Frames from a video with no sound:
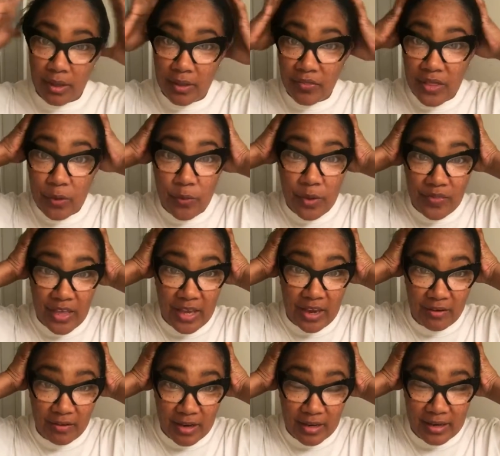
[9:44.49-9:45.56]
they wear their
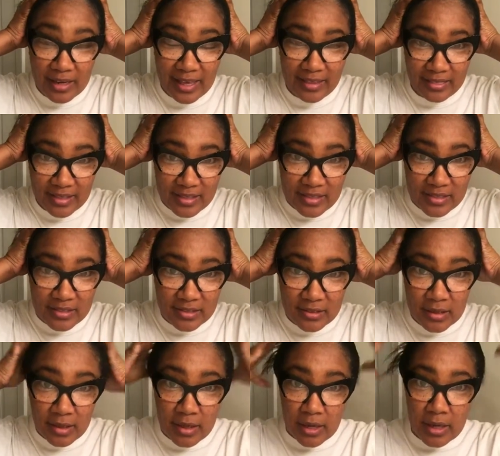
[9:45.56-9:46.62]
hair like this.
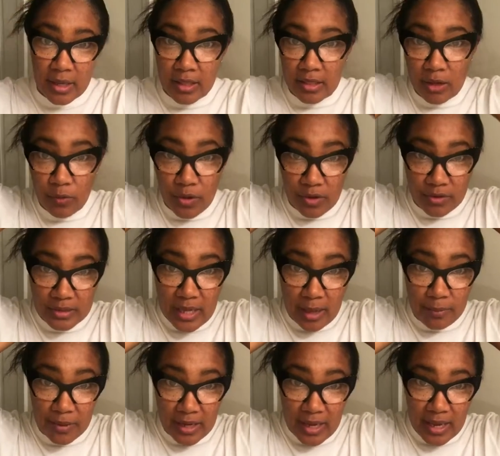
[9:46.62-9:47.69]
They wear it on top
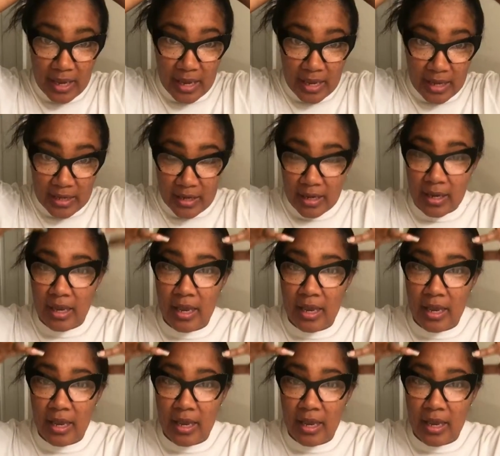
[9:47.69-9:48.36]
of their head.